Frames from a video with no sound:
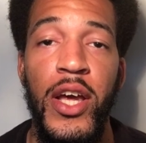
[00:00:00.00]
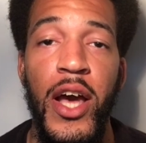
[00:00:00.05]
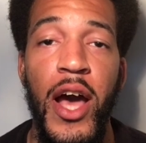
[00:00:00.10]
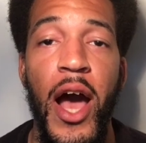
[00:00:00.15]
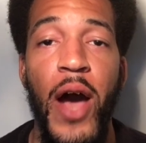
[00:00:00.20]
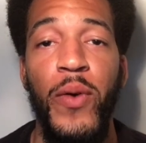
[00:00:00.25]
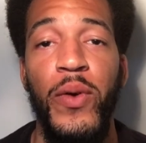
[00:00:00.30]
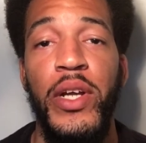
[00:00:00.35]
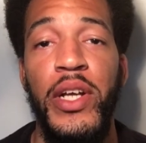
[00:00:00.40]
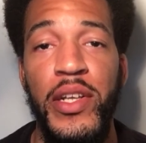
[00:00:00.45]

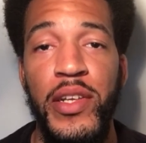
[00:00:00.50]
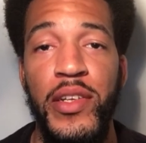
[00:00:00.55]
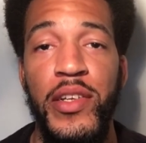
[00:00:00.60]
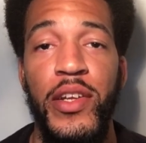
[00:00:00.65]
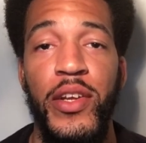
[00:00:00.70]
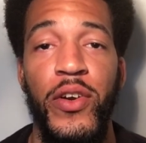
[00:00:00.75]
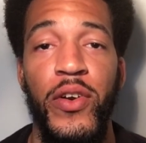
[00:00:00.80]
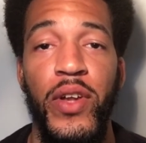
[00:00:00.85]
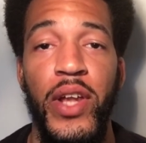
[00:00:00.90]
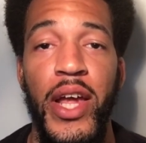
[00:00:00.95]
I would
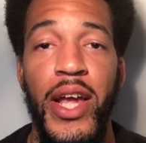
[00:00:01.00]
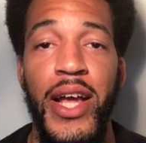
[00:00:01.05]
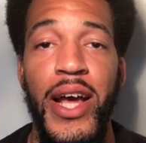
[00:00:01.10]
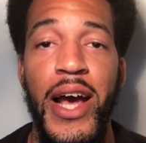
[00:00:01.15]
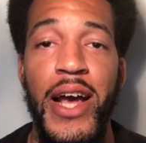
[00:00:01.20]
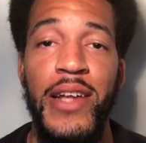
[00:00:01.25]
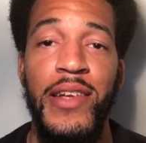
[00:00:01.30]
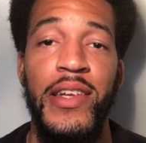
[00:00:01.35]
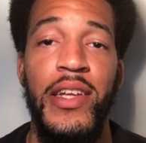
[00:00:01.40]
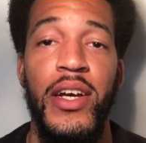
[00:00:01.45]
consider, like
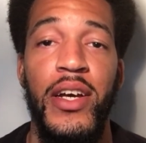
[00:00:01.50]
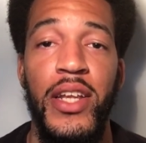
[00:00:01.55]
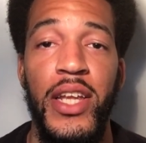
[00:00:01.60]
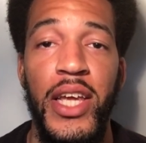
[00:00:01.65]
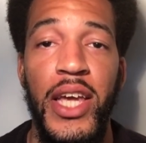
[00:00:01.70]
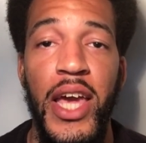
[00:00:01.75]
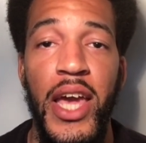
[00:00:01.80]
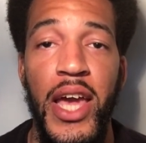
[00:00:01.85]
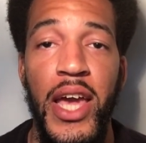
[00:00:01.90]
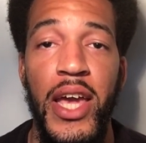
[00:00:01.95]
icing on the
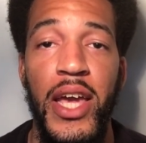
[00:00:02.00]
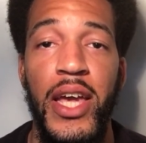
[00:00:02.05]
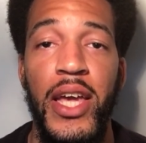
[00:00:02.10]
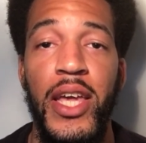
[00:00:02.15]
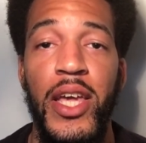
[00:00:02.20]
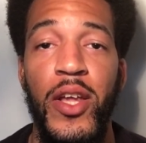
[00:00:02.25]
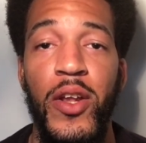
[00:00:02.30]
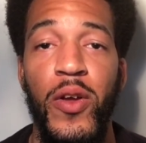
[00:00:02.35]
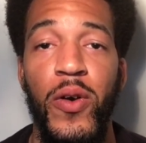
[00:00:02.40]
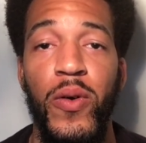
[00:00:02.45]
cake,
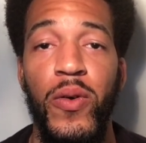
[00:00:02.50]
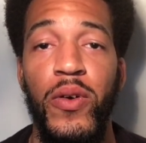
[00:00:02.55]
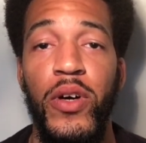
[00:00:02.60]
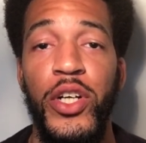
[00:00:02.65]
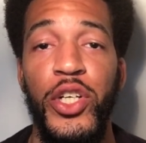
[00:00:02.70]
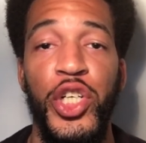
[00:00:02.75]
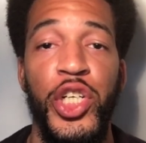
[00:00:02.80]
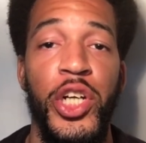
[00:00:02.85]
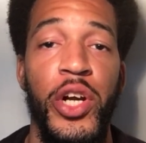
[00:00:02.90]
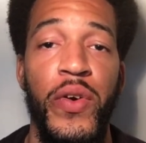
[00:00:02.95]
a
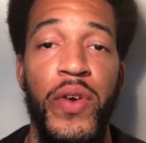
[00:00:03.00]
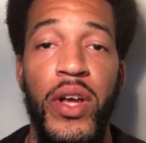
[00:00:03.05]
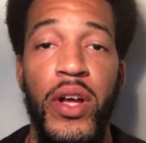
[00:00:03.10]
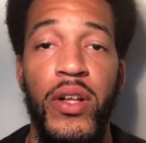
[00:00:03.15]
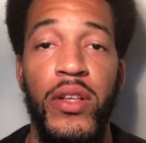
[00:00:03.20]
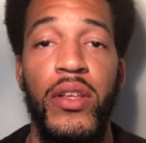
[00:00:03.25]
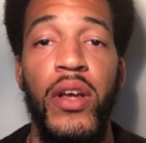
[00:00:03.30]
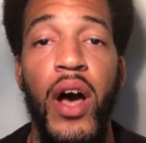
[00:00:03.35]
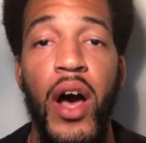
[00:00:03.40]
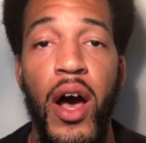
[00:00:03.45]
cherry
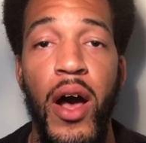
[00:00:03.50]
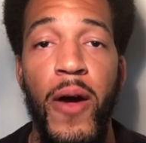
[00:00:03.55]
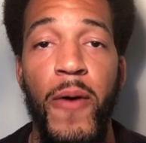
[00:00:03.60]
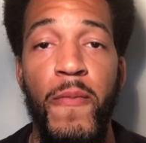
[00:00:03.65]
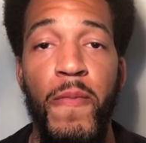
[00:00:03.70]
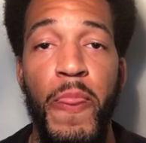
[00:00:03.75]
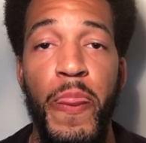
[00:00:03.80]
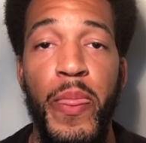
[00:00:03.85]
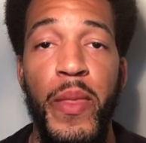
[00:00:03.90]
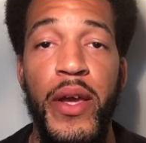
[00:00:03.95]
on top.
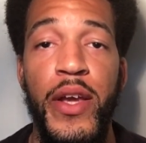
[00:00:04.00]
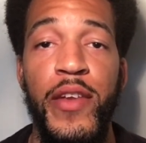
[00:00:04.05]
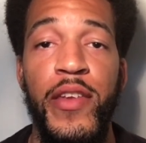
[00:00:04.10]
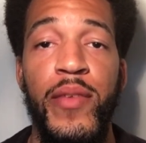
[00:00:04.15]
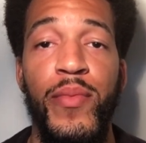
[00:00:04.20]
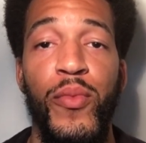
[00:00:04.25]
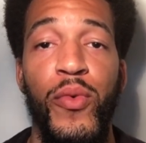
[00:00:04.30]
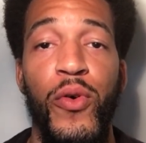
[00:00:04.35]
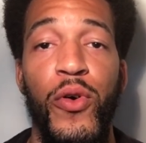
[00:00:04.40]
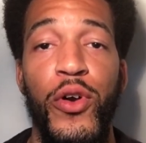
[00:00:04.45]

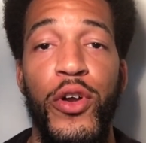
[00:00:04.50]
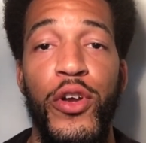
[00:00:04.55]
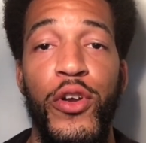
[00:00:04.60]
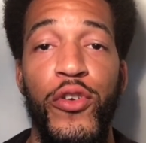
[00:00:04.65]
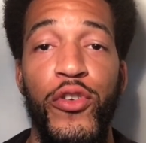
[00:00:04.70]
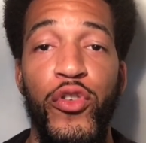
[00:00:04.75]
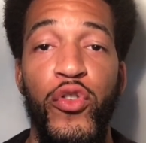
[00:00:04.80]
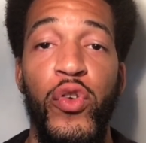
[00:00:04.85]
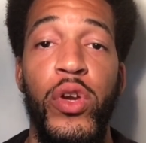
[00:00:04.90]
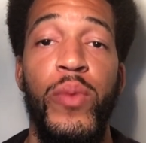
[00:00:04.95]
It's more your
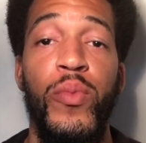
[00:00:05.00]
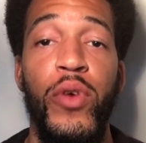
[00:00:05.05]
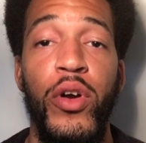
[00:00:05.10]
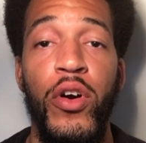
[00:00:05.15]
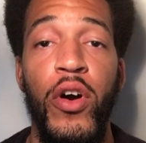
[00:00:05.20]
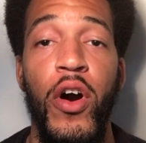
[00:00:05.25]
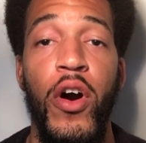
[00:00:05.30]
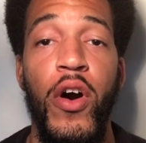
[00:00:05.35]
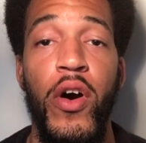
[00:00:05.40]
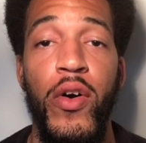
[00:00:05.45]
dream
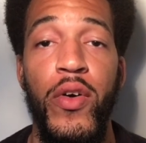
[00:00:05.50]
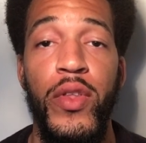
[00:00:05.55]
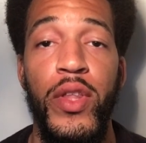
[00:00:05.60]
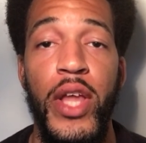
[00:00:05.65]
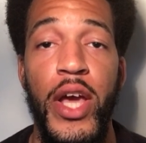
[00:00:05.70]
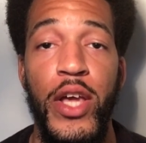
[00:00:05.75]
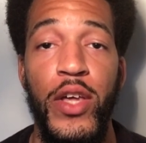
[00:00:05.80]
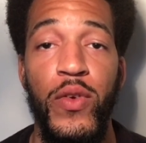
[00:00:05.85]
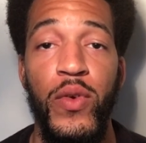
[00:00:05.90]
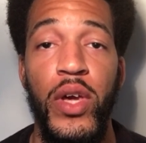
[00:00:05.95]
recall
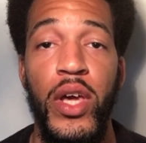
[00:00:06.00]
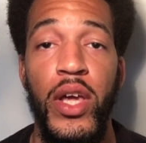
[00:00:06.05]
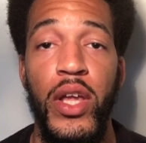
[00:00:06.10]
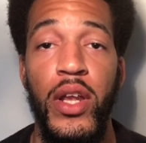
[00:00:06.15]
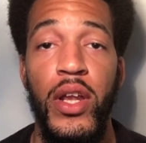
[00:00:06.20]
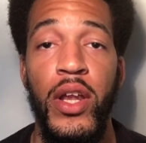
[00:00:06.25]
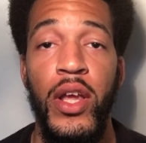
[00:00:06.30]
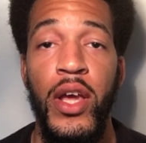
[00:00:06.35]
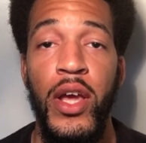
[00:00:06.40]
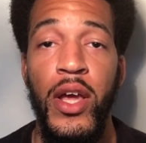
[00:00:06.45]
that you can
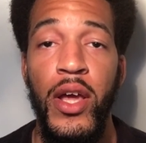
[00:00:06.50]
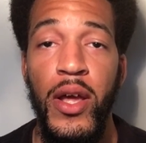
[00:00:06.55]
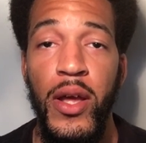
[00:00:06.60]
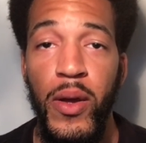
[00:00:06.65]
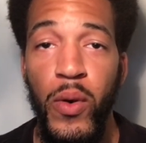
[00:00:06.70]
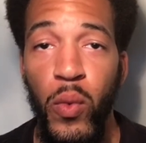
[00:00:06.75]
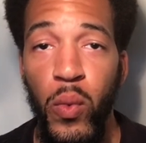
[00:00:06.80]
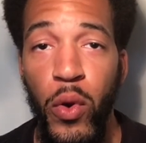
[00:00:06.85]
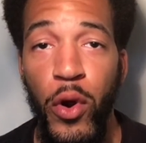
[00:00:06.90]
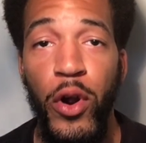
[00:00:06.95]

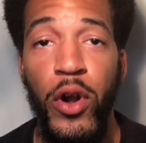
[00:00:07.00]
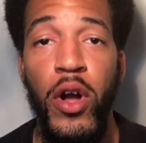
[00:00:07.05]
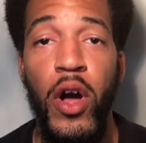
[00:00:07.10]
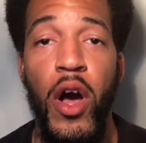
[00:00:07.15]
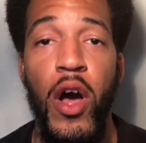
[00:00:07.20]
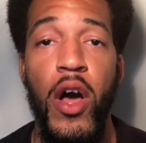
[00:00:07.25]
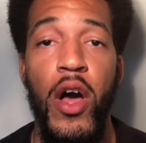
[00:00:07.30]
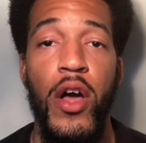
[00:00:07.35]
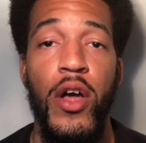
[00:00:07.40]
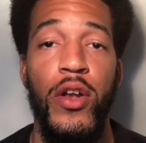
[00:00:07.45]
work
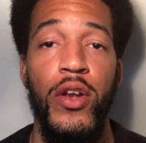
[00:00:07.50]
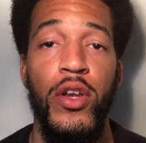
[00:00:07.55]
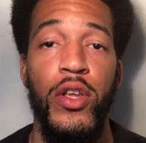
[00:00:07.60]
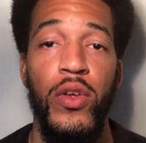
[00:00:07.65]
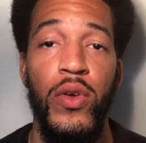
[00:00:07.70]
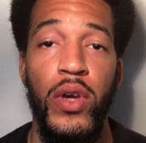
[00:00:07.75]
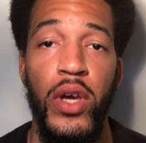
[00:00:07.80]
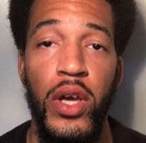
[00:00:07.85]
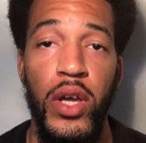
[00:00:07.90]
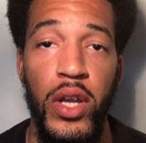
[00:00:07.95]
on,
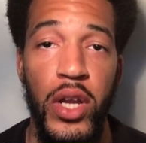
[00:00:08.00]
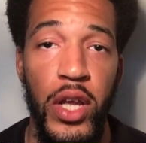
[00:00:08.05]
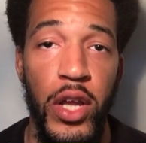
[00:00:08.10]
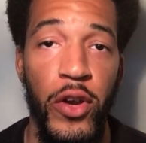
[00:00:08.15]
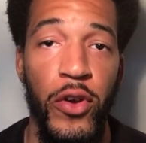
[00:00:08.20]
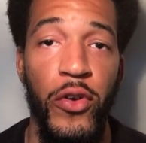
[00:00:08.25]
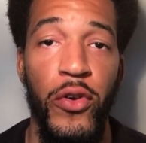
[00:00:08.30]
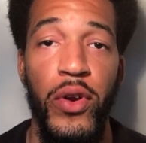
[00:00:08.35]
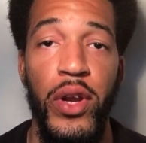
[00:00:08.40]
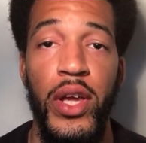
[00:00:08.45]
you can
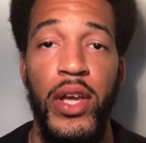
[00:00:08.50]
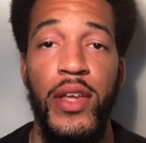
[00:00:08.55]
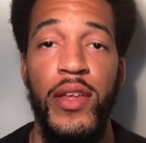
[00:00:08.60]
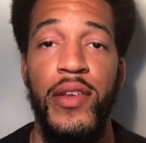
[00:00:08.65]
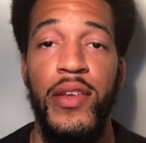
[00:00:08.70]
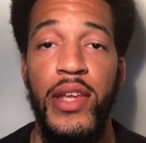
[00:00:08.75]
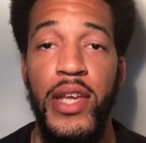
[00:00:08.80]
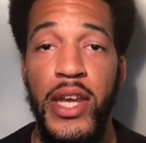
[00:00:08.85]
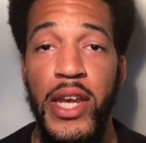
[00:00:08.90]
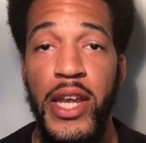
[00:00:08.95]

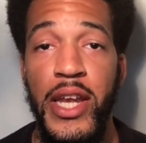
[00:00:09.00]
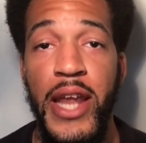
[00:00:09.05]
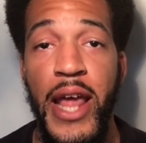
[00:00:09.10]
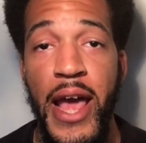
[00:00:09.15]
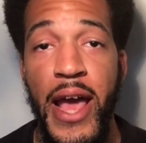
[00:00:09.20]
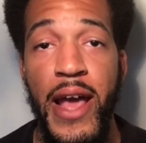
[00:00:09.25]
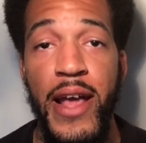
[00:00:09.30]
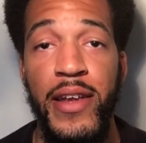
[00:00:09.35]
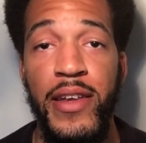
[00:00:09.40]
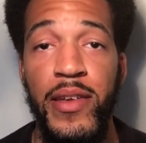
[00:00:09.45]
increase and
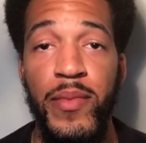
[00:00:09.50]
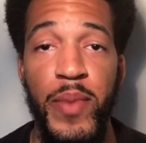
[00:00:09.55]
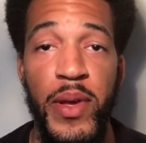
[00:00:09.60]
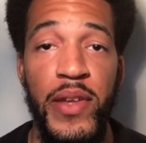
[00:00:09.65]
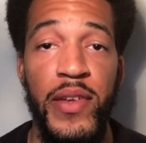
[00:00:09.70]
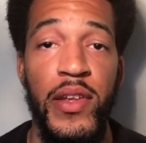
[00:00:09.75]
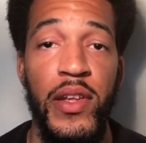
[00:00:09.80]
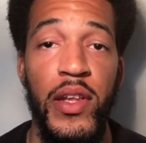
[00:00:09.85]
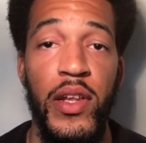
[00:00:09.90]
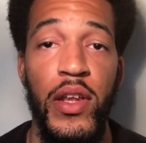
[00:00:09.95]
enhance
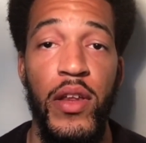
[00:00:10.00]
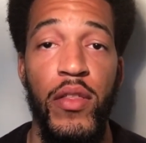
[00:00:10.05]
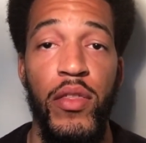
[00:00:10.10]
basically